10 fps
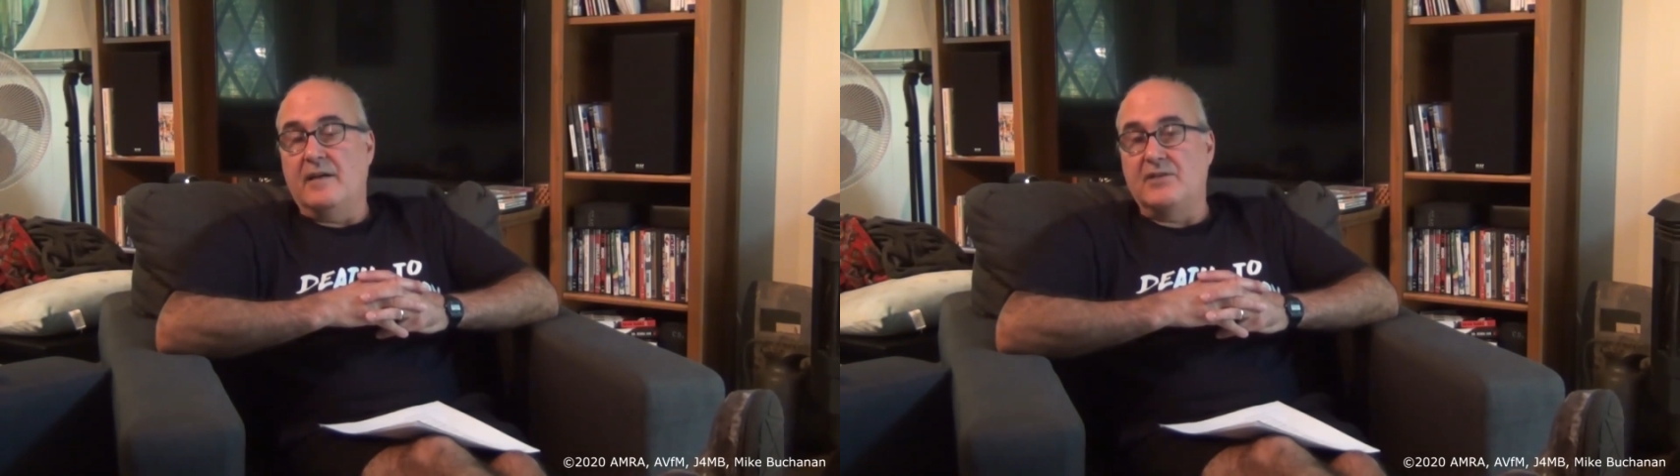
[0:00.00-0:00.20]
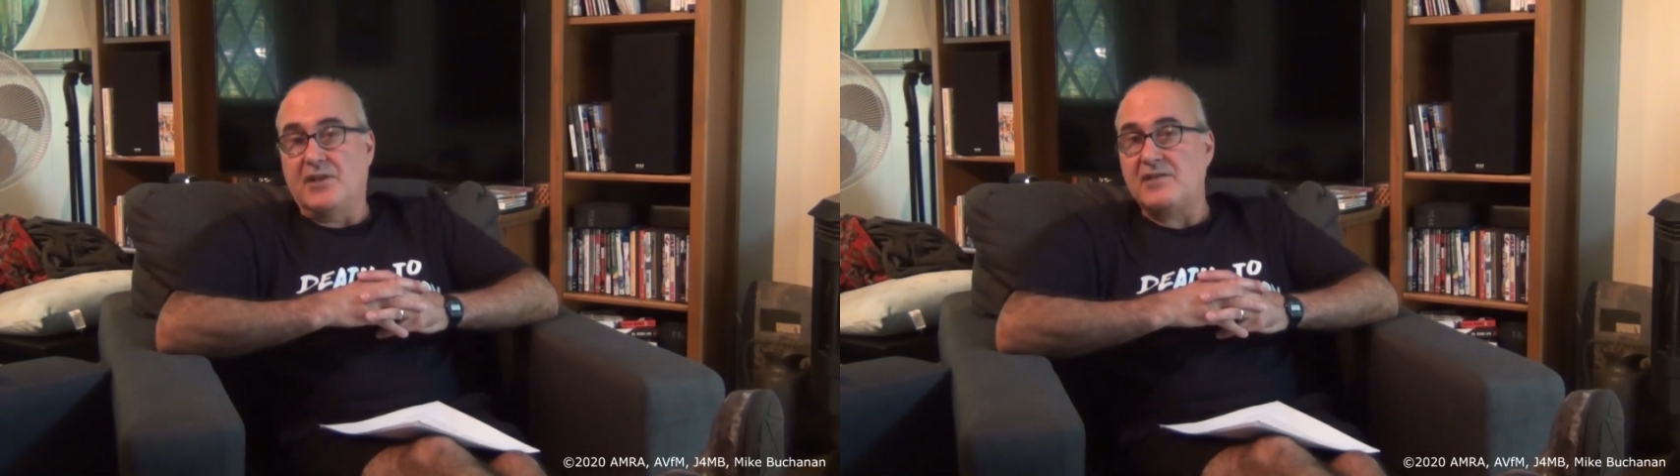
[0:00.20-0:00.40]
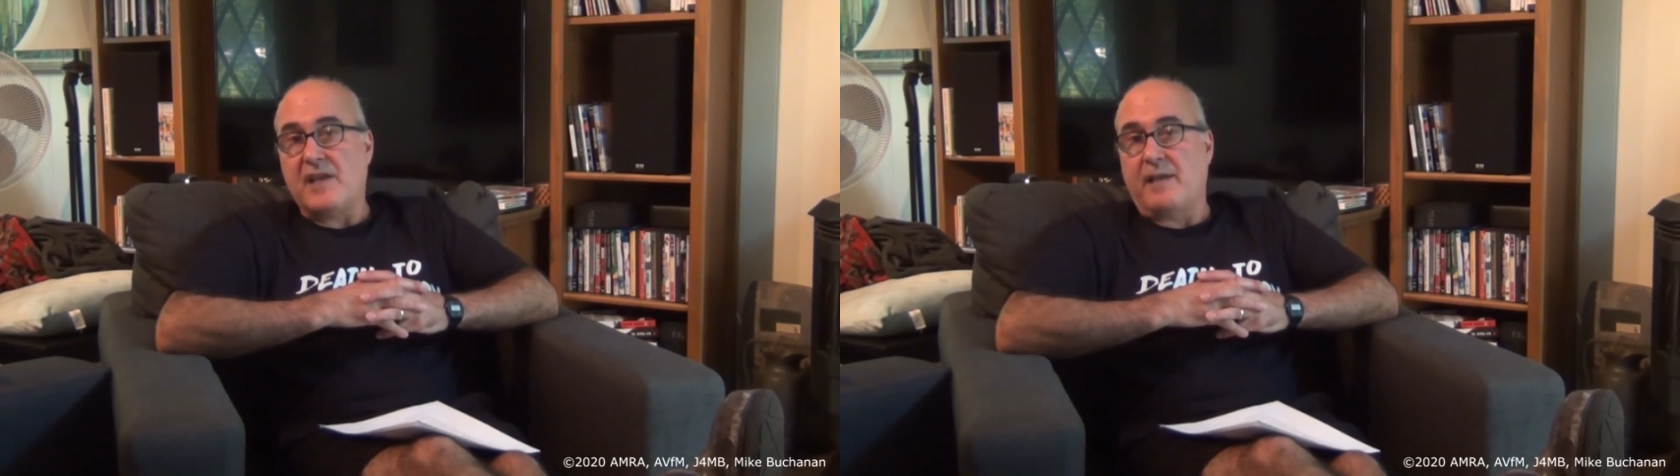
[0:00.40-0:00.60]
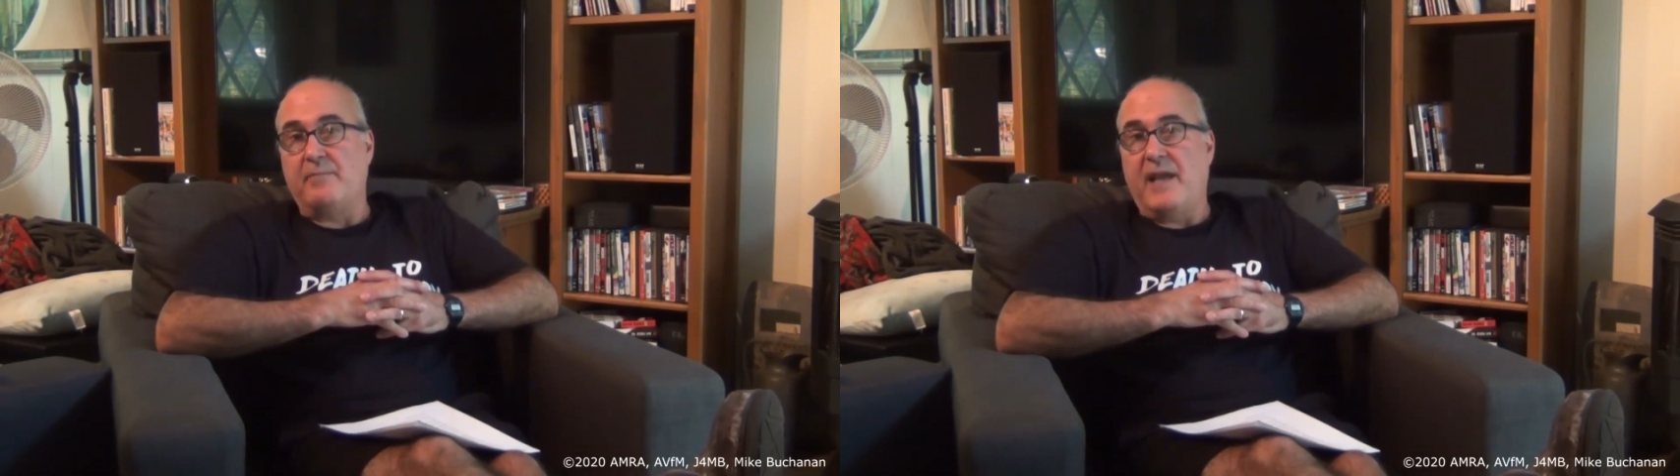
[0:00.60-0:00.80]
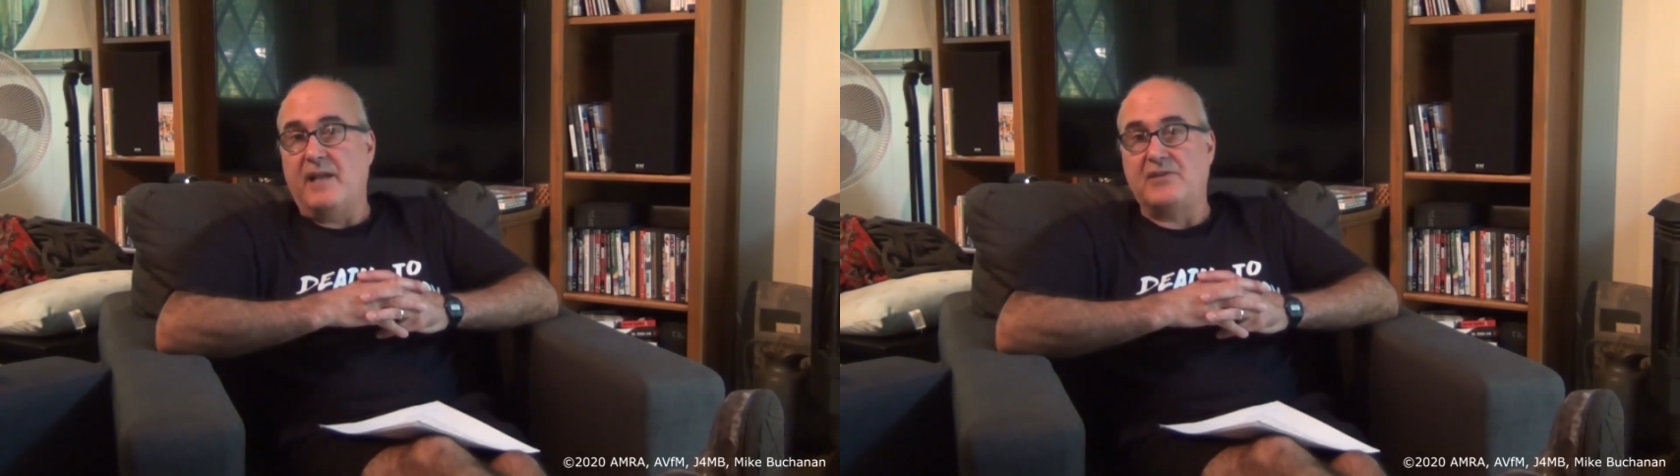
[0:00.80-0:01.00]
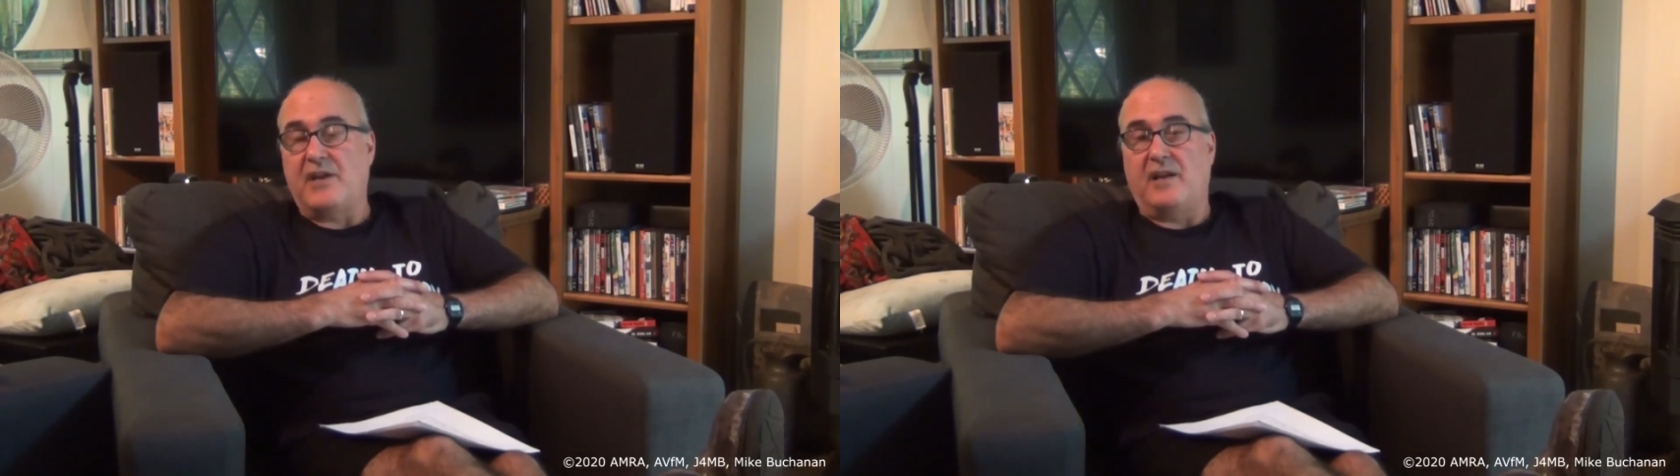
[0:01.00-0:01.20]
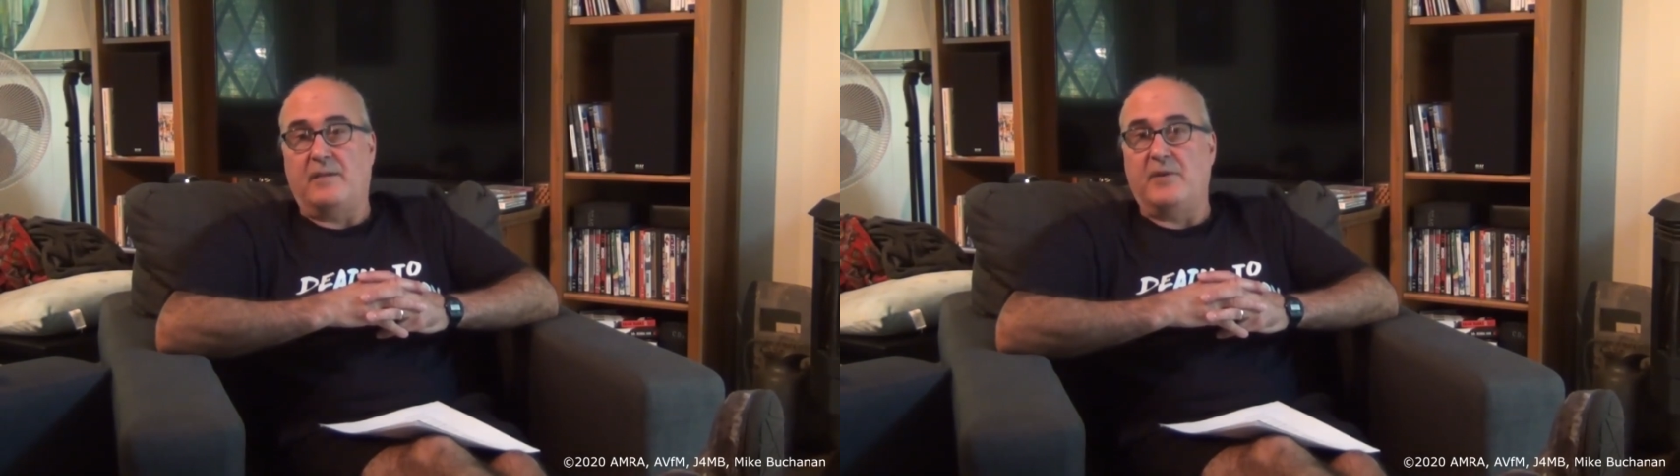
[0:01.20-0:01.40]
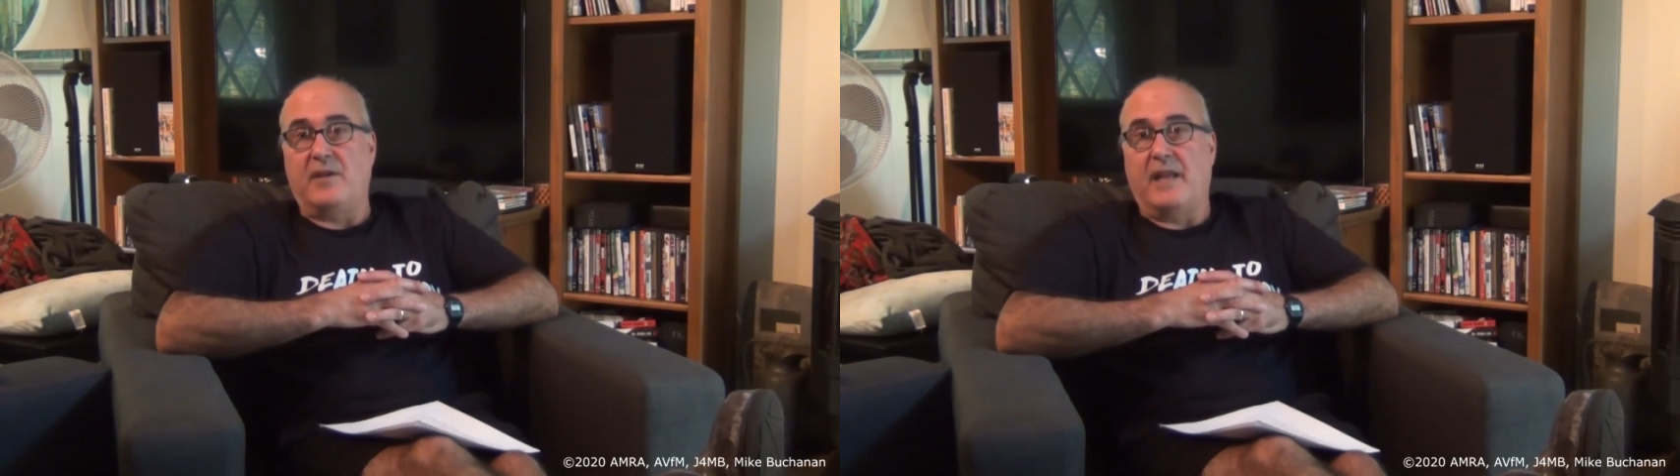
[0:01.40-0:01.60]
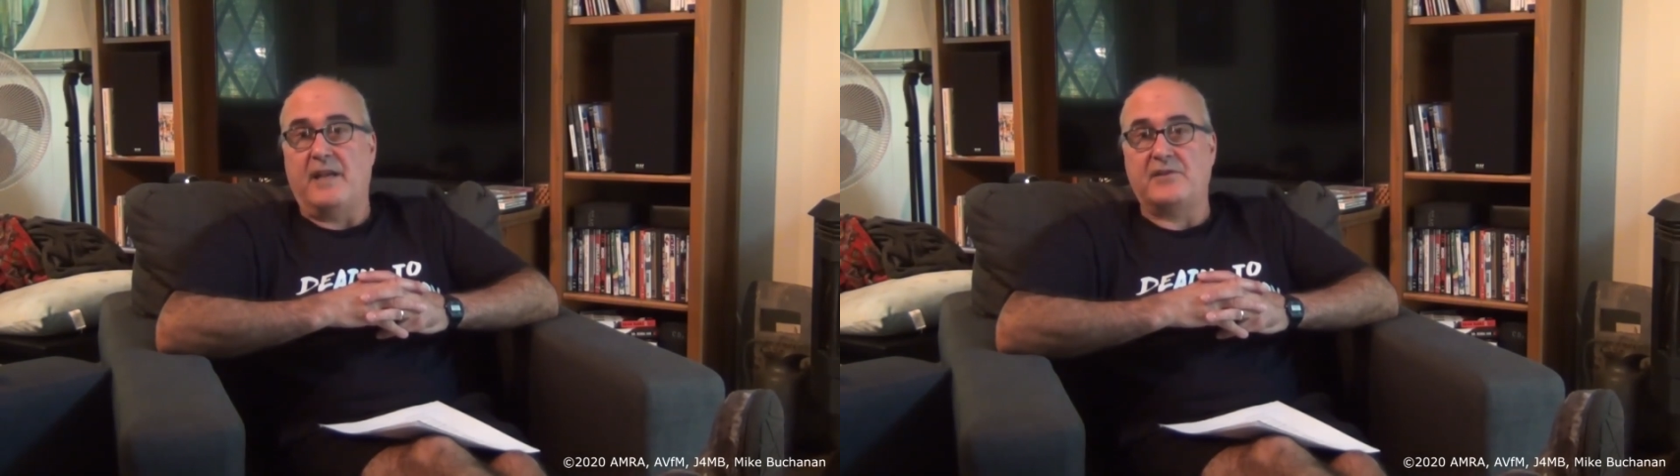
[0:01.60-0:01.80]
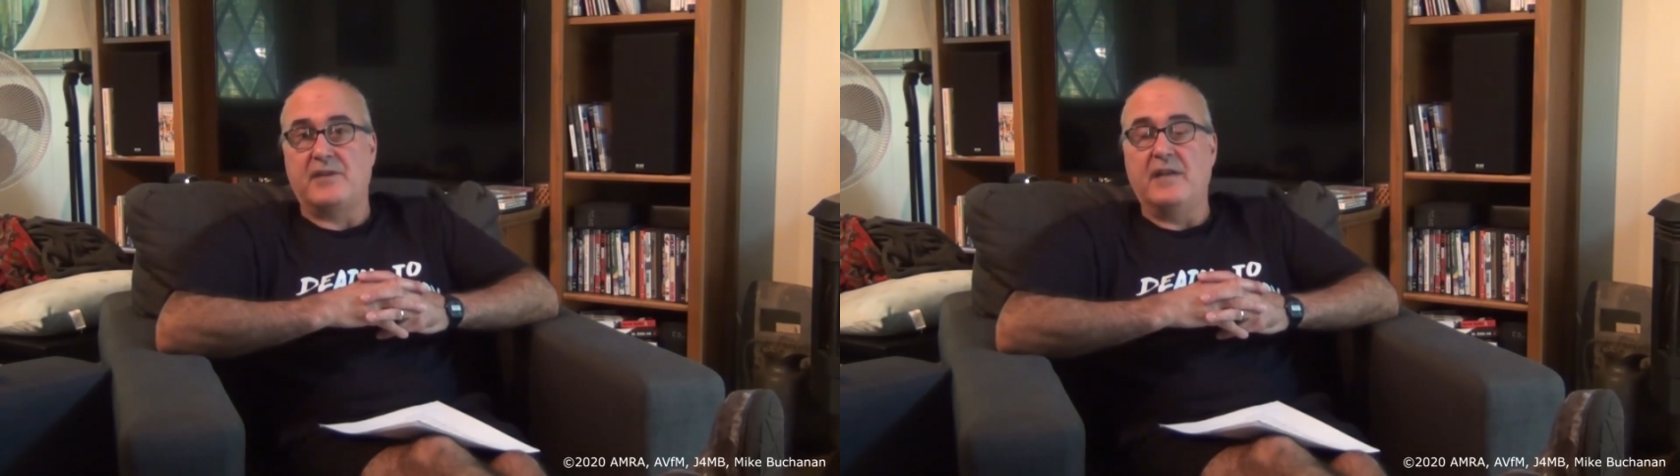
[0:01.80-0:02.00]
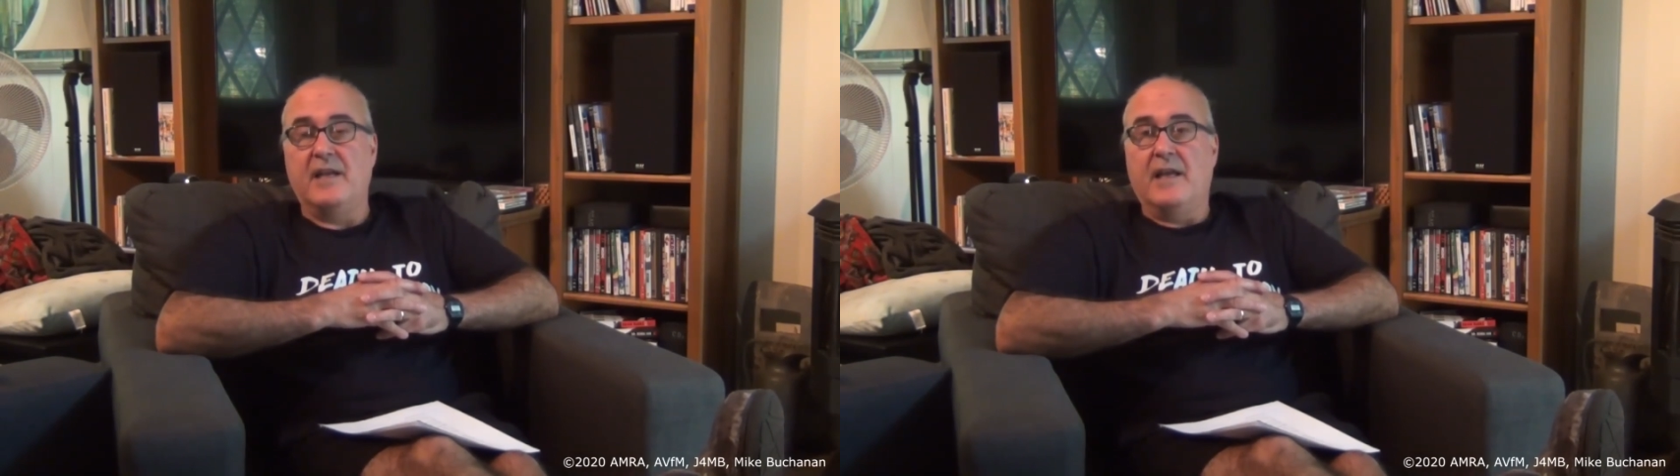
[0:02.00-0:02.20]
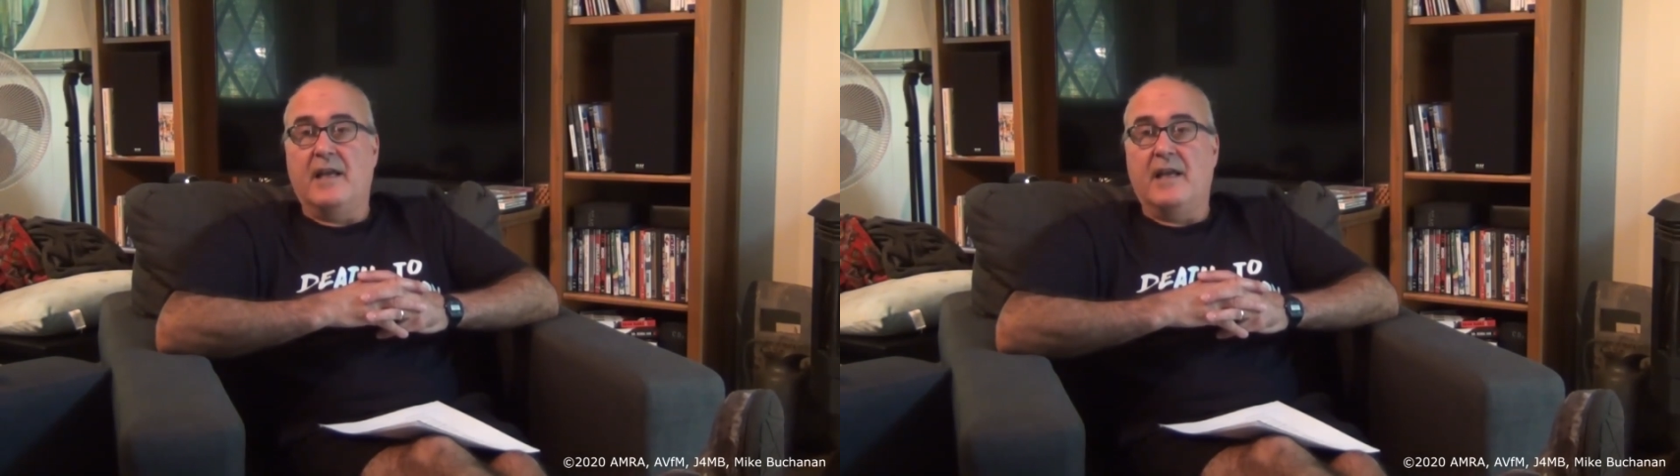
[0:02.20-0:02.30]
just like male genital mutilation.